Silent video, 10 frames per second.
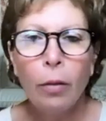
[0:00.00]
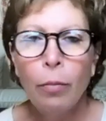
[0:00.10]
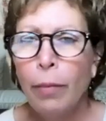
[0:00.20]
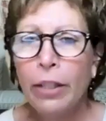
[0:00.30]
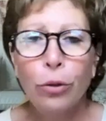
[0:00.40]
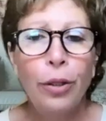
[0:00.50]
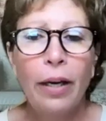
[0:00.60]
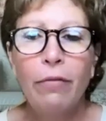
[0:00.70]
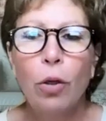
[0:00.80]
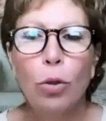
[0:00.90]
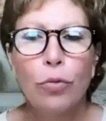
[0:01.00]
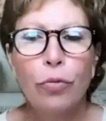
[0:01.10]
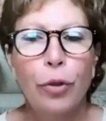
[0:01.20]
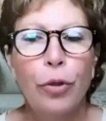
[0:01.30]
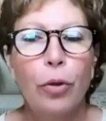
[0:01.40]
Make sure you have goals for
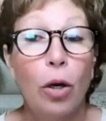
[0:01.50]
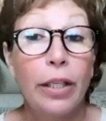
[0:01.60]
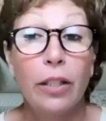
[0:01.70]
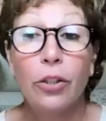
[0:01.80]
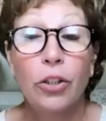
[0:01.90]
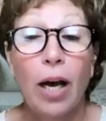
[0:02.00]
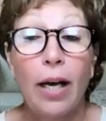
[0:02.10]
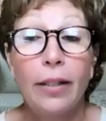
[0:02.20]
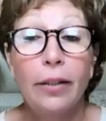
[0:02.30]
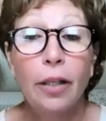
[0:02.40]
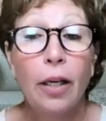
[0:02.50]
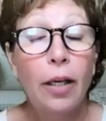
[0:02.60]
your audience size.